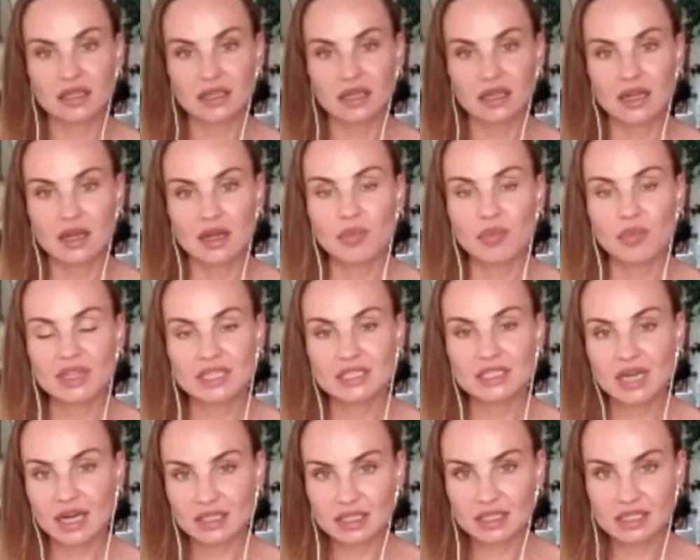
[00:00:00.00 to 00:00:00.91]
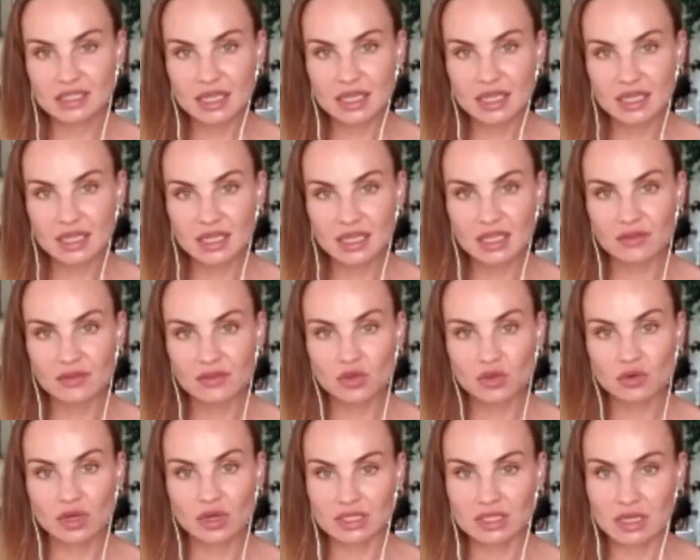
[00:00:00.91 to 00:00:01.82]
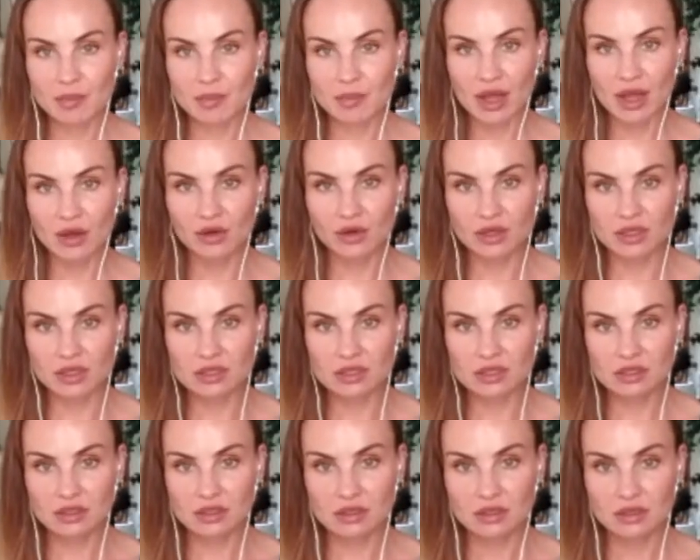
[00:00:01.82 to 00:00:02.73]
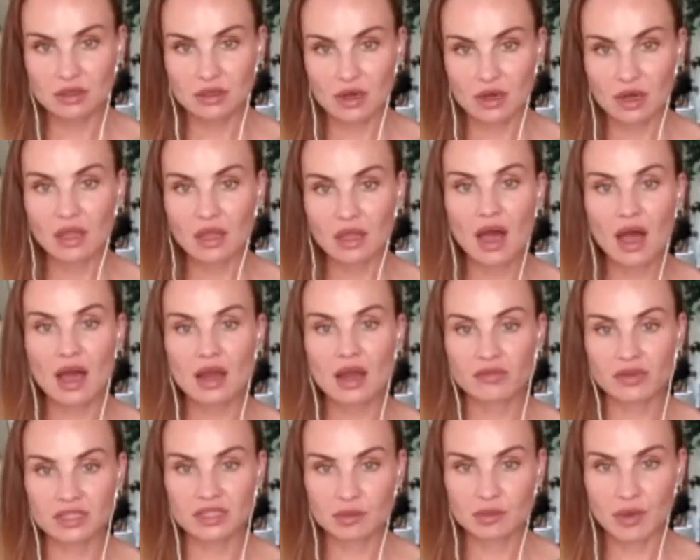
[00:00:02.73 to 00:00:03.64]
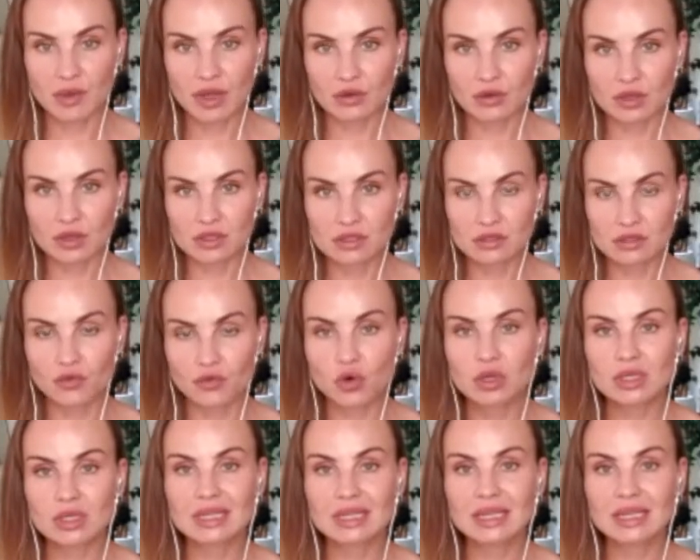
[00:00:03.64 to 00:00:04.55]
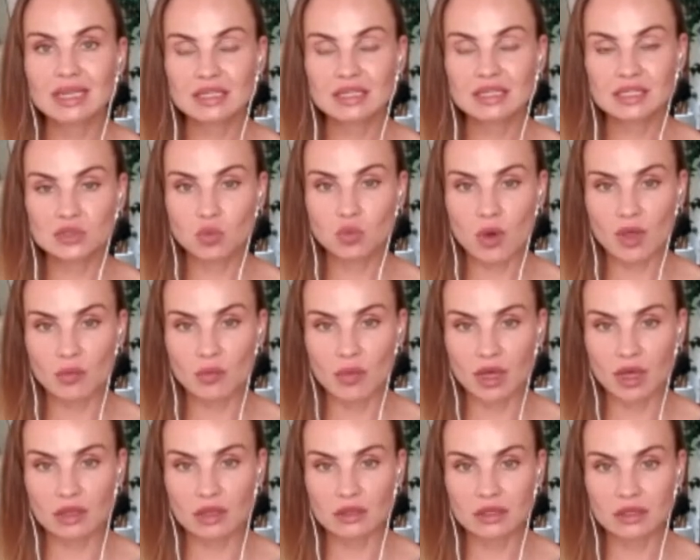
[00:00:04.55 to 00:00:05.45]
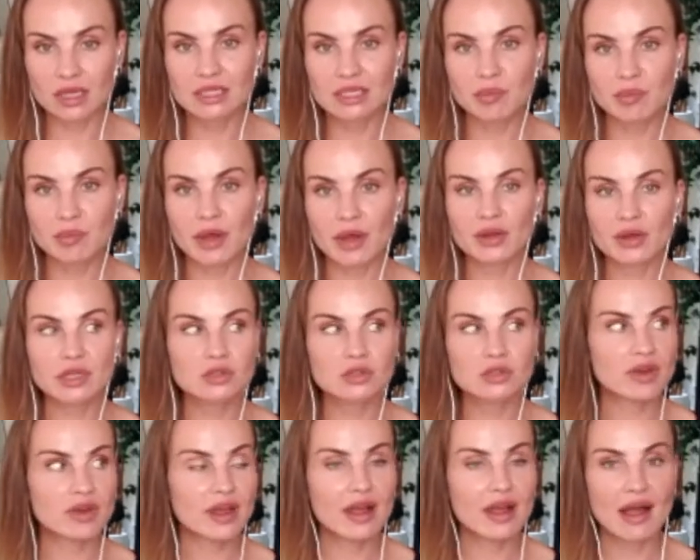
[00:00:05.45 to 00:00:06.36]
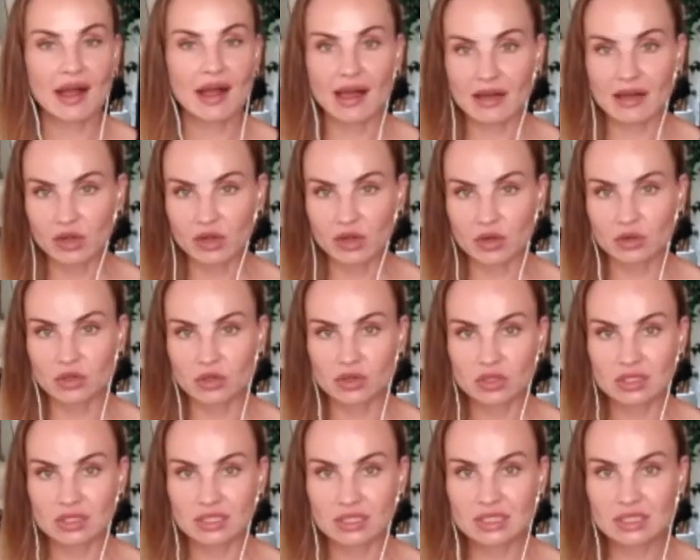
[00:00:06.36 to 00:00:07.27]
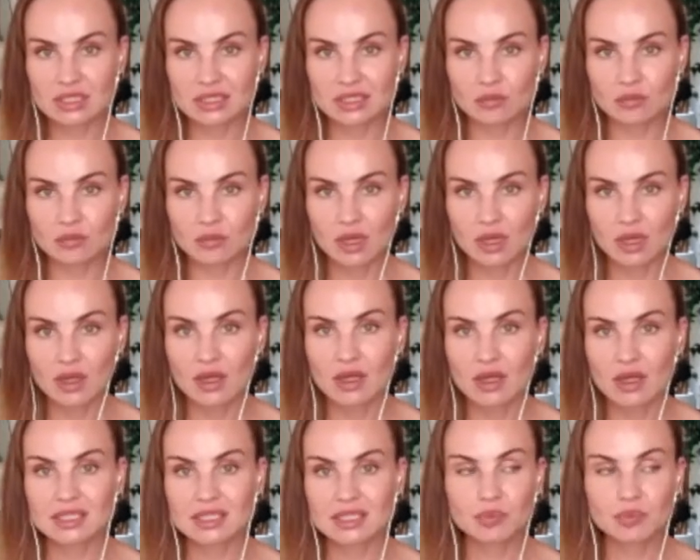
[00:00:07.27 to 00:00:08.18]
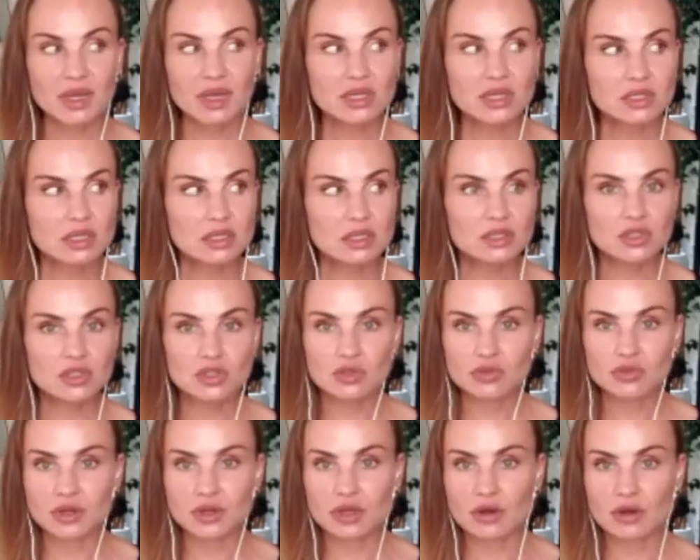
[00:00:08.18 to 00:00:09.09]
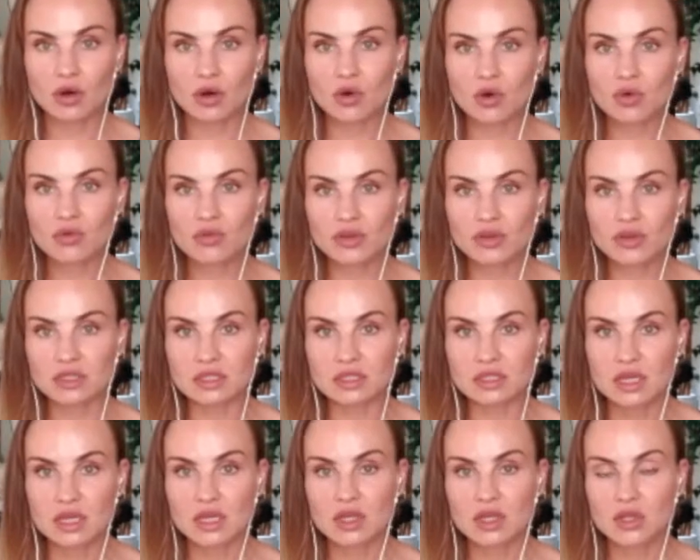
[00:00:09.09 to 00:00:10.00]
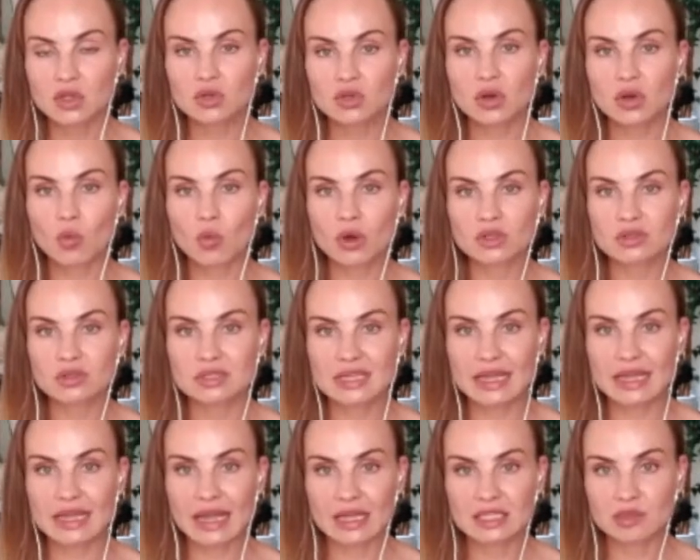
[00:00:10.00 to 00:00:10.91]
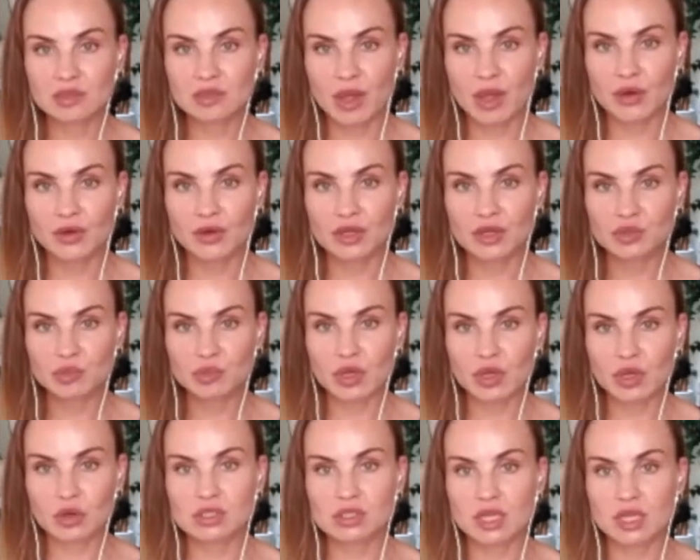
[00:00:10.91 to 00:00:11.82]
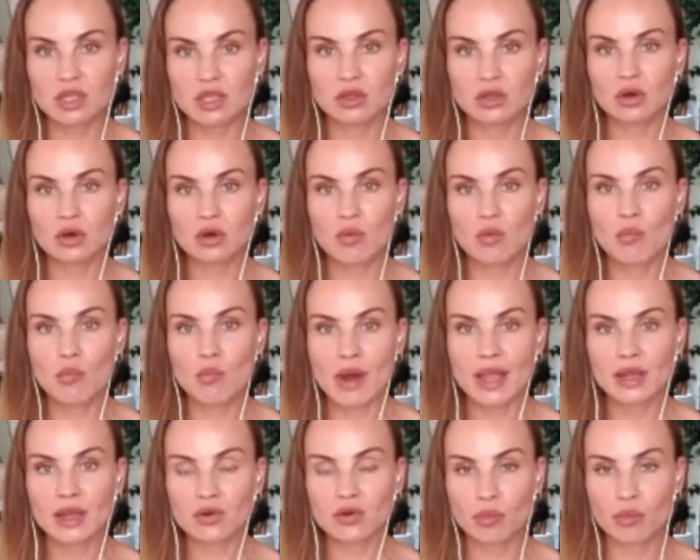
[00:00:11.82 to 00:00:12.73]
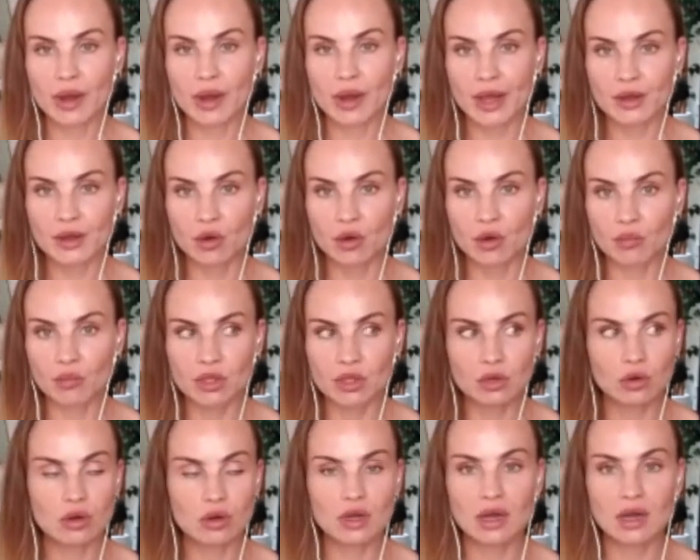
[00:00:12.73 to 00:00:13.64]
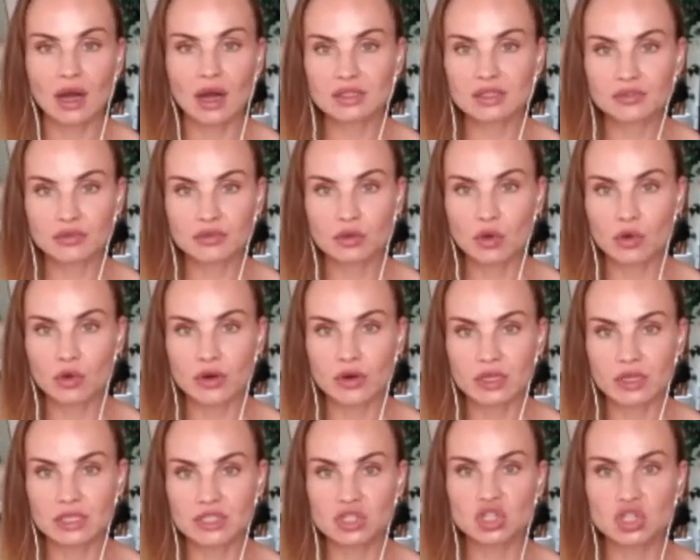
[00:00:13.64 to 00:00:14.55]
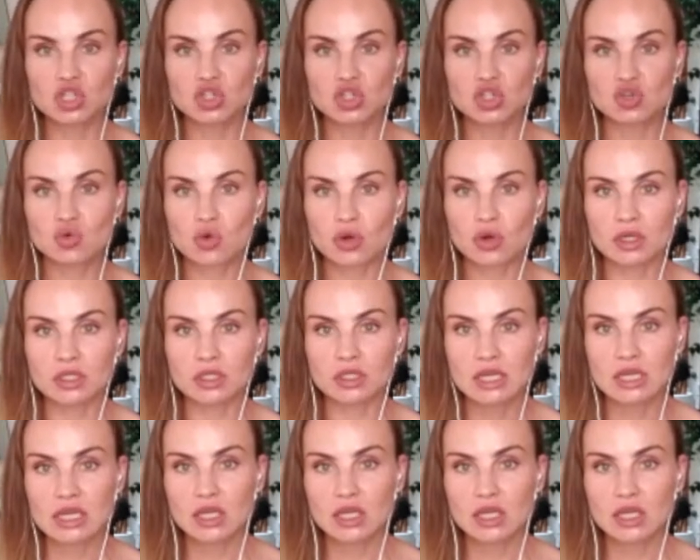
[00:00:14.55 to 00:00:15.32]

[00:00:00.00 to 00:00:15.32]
But the doctors here give you antibiotics, a lot of antibiotics for at least 1 month. Antibiotics wreak havoc on your system, especially during COVID. You don't want to take antibiotics because then your microbiome, your gut flora is destroyed.